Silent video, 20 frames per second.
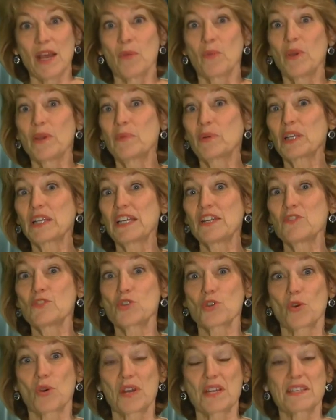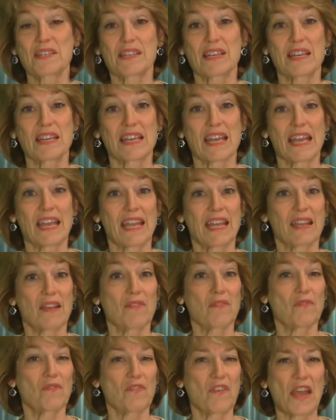we will enjoy singing
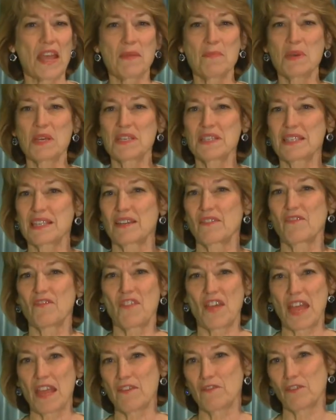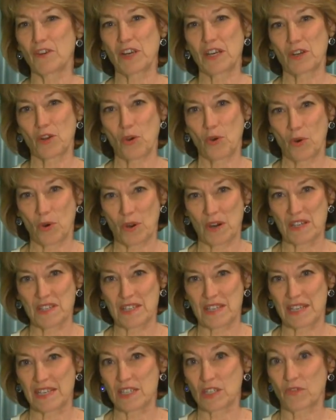famous and favorite
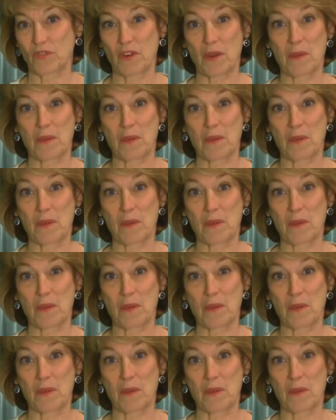choruses